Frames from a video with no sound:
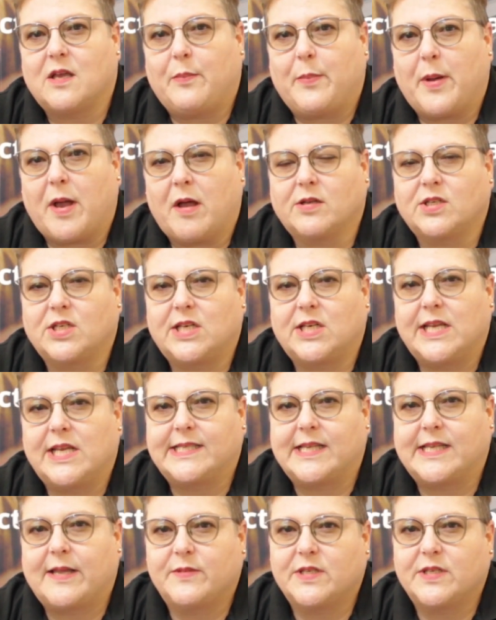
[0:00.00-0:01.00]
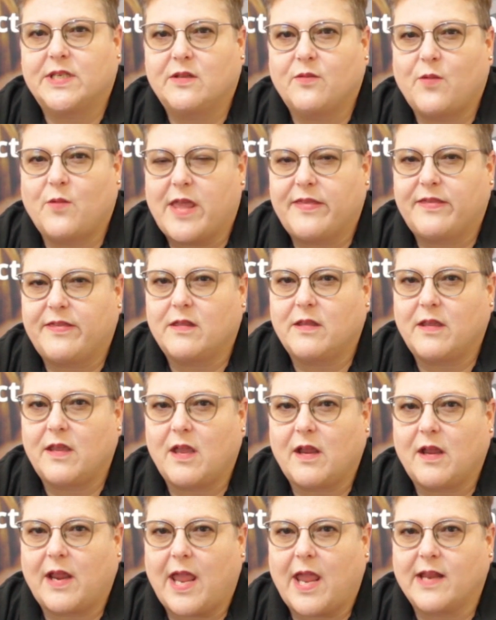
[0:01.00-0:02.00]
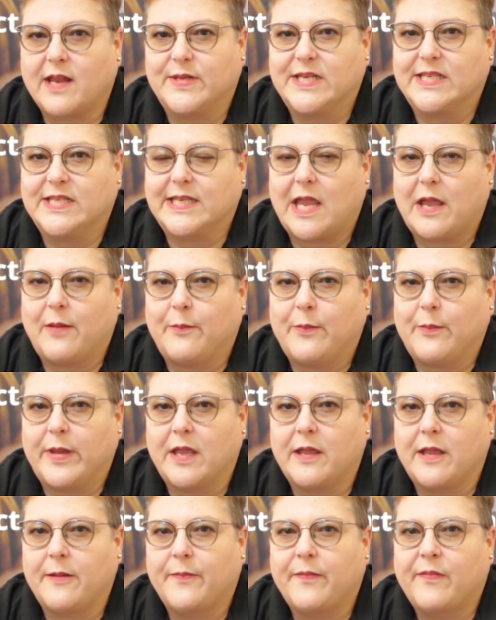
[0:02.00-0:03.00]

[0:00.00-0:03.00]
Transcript: are partially exempt in the way that the academies can be.